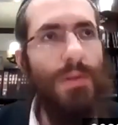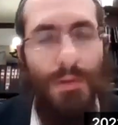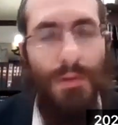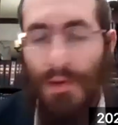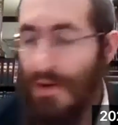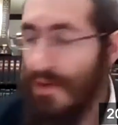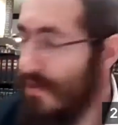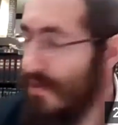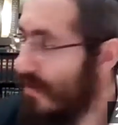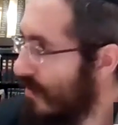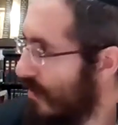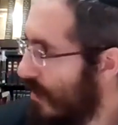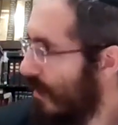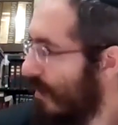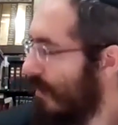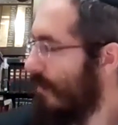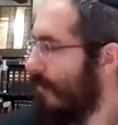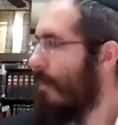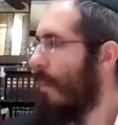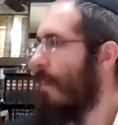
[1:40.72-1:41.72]
The sun is referring to the
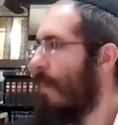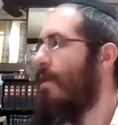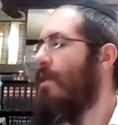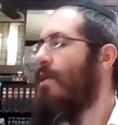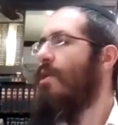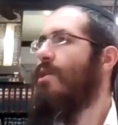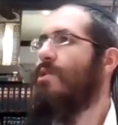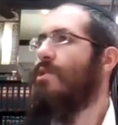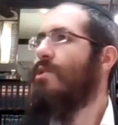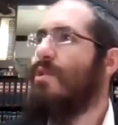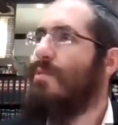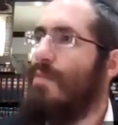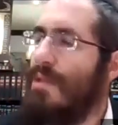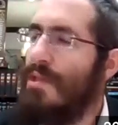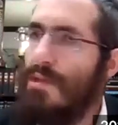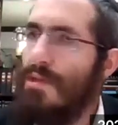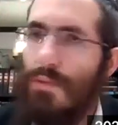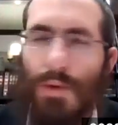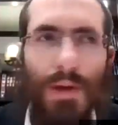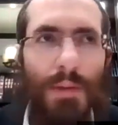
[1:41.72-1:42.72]
day. So it's
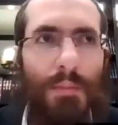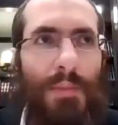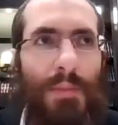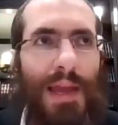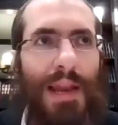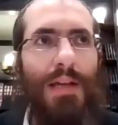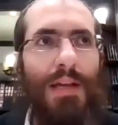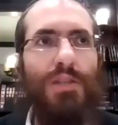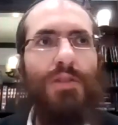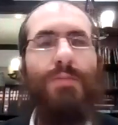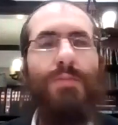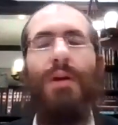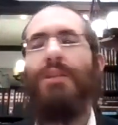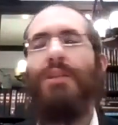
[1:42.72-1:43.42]
between Ben